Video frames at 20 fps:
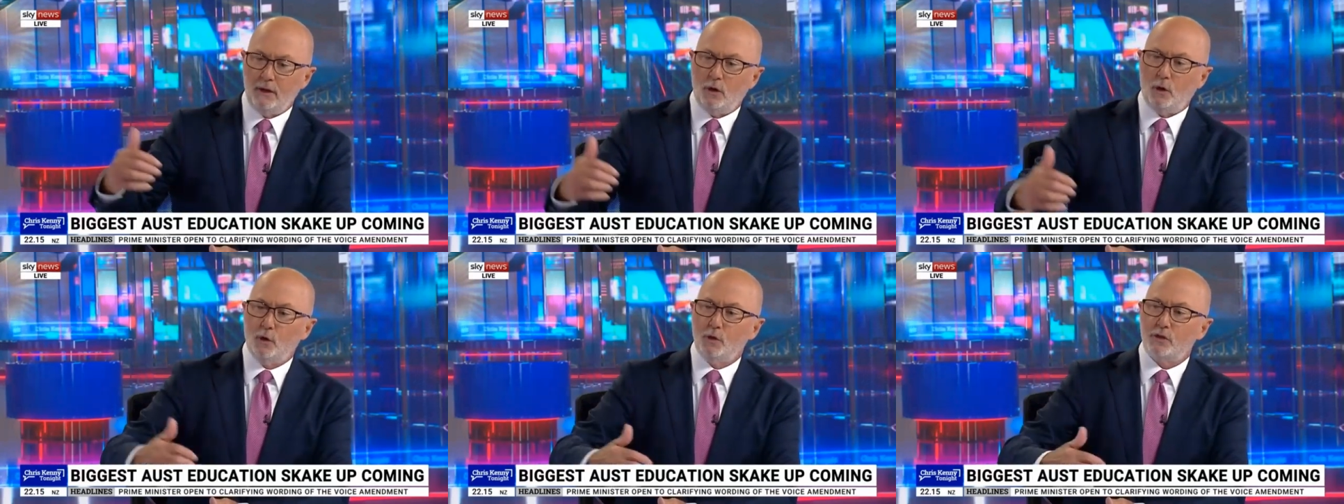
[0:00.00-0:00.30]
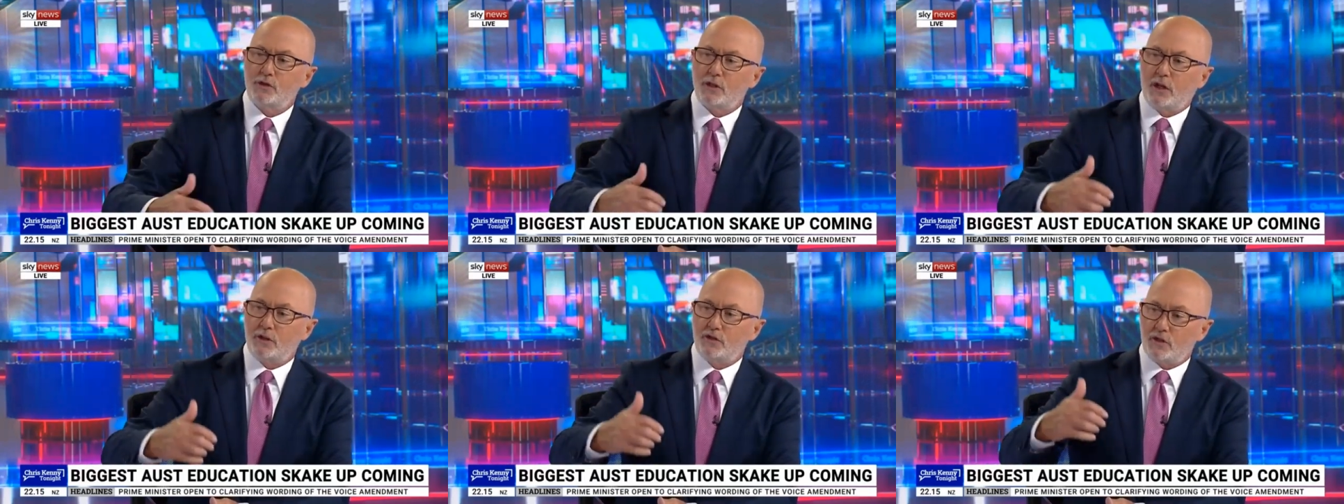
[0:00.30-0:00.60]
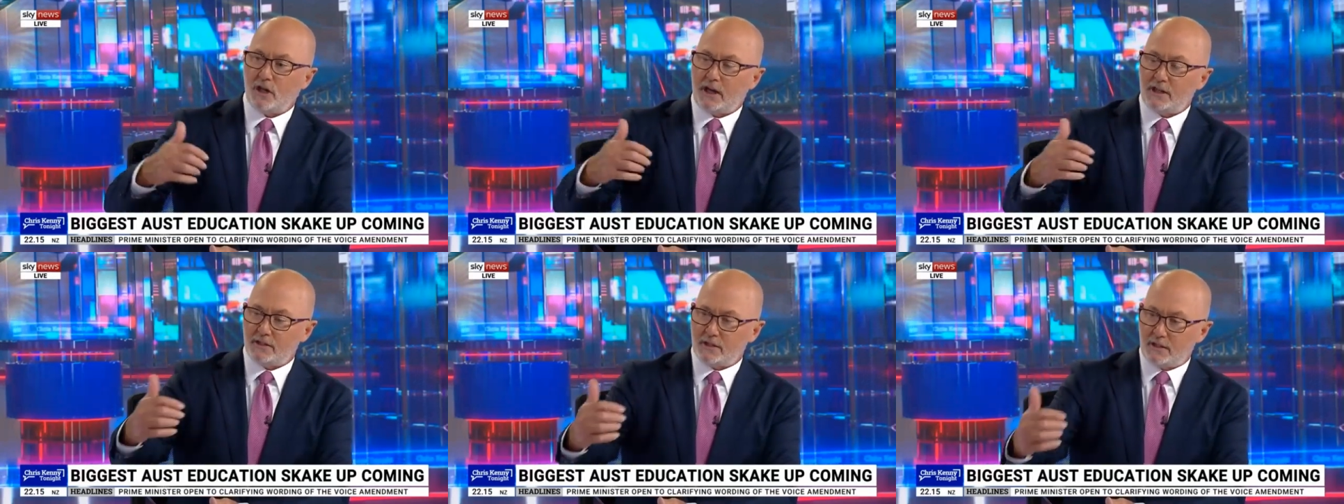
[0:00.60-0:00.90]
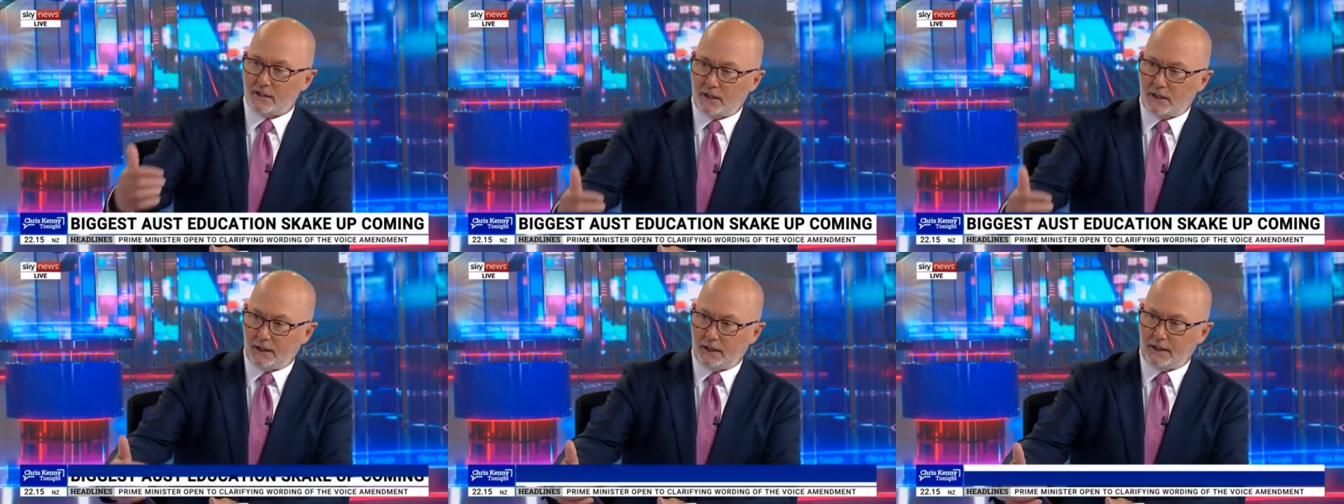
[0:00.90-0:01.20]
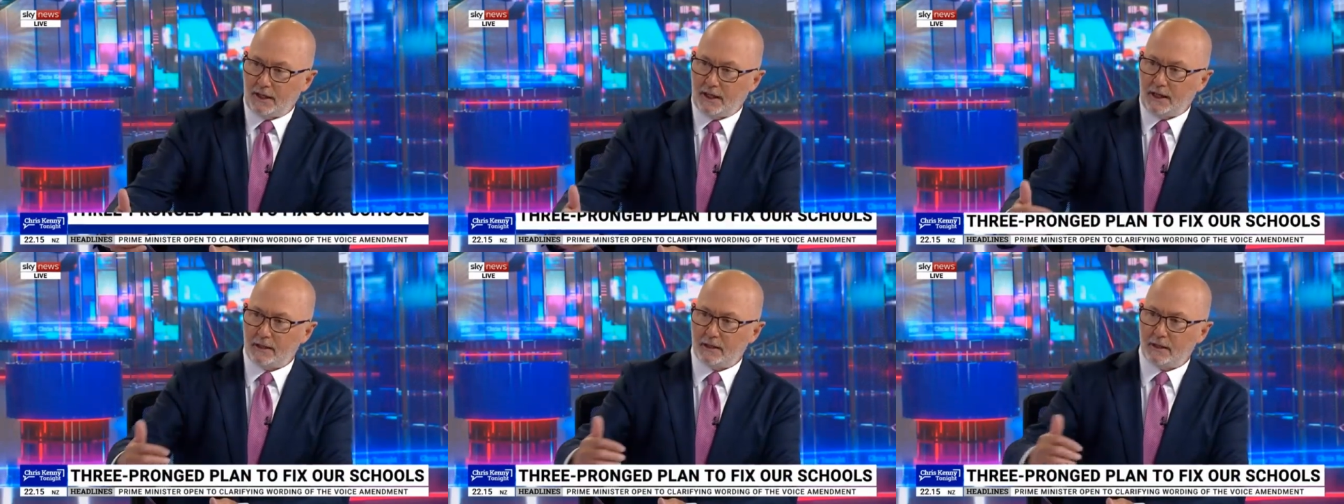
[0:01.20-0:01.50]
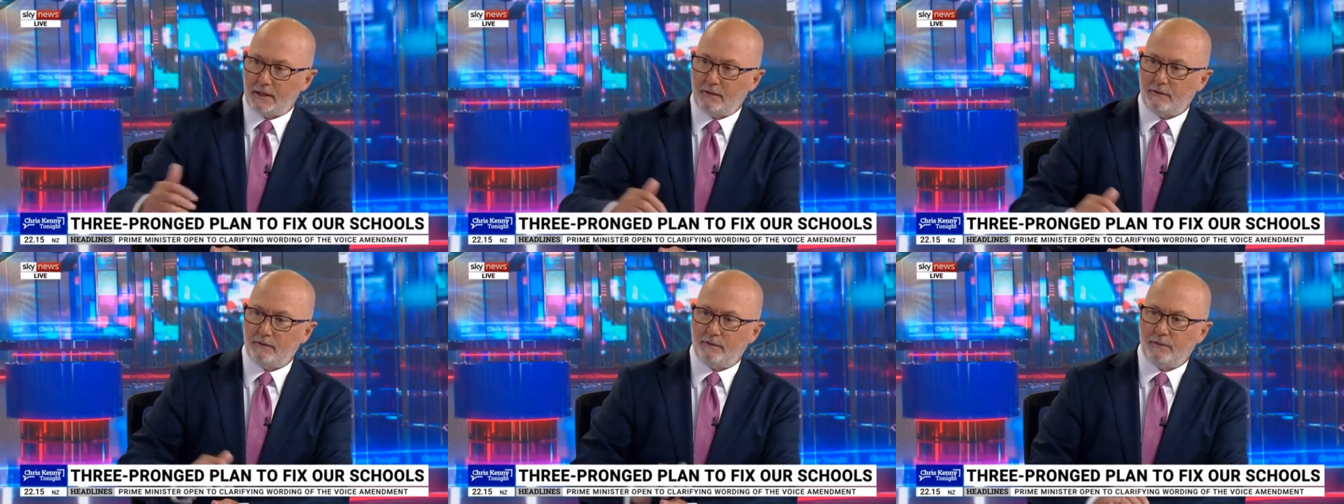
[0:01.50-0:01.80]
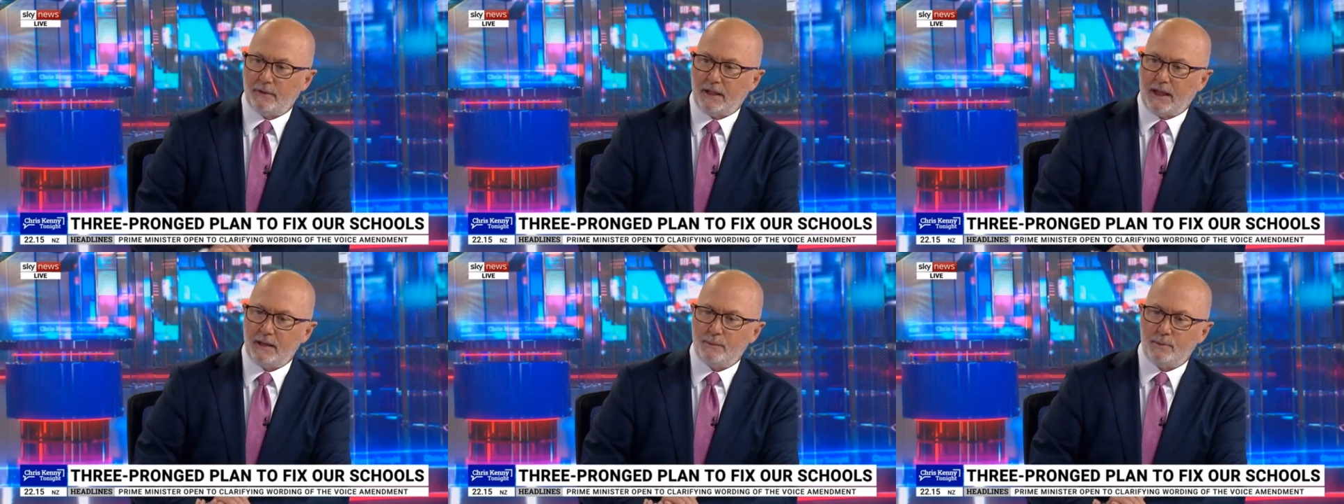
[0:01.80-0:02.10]
Also, Jason Clare, the
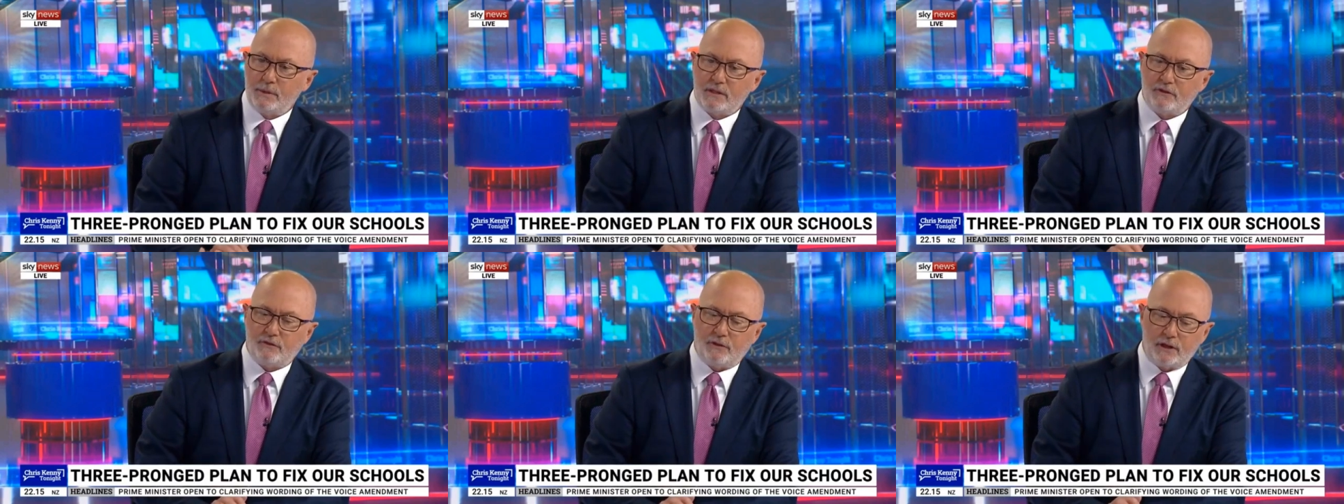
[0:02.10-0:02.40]
Labor's